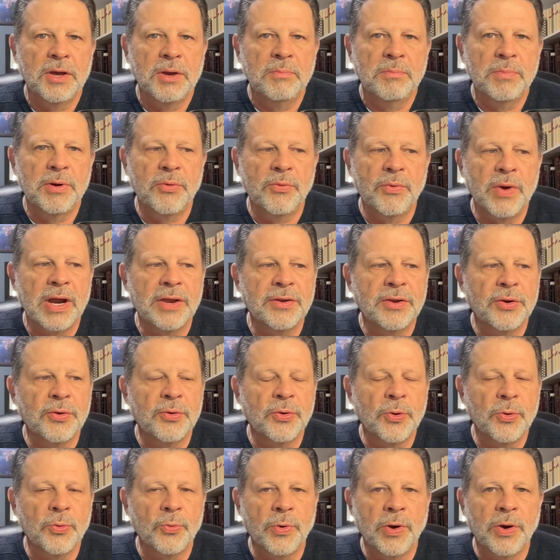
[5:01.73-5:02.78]
but rather
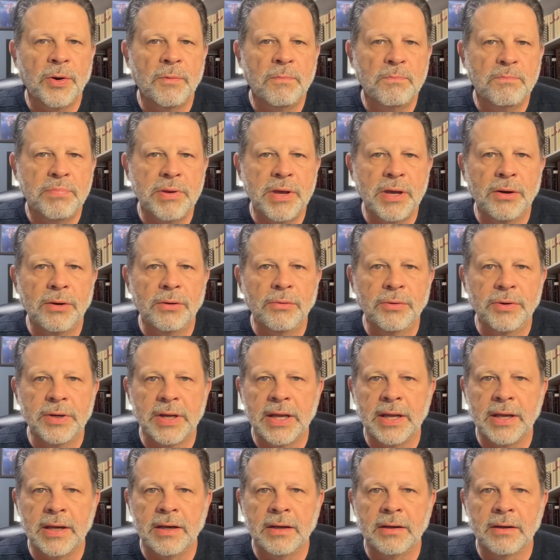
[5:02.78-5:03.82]
that we're
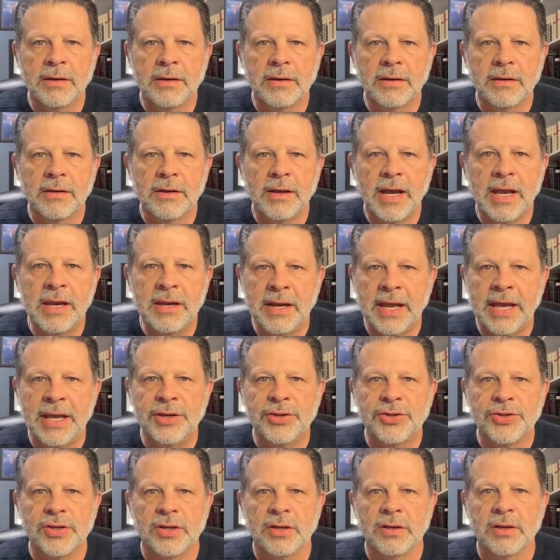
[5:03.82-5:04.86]
building a
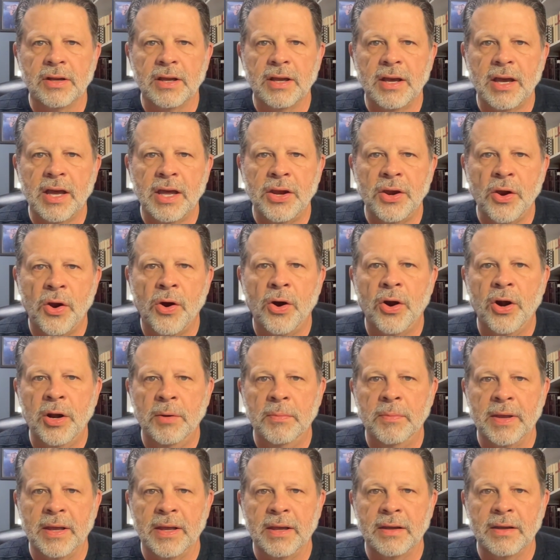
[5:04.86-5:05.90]
nation, an
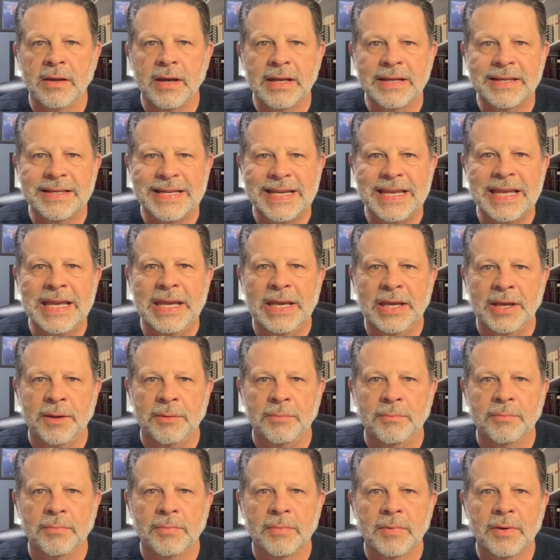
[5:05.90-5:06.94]
army, a
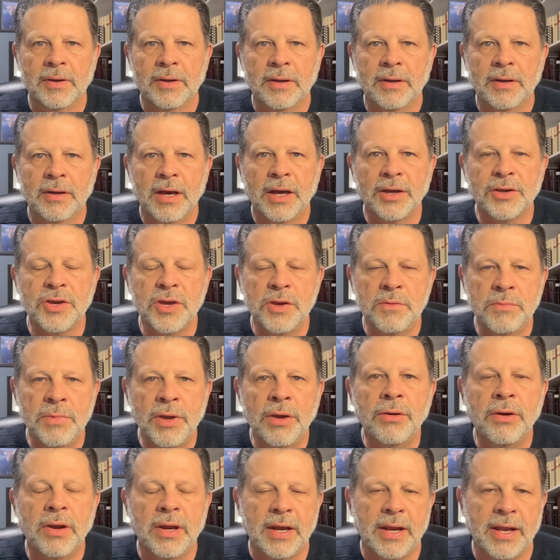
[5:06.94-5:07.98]
team, a
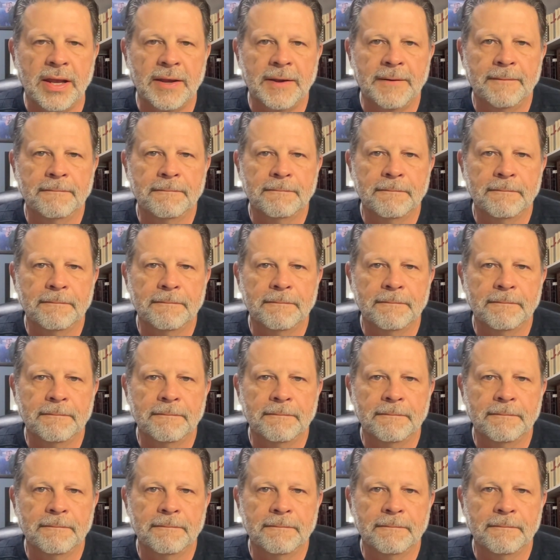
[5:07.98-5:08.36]
community.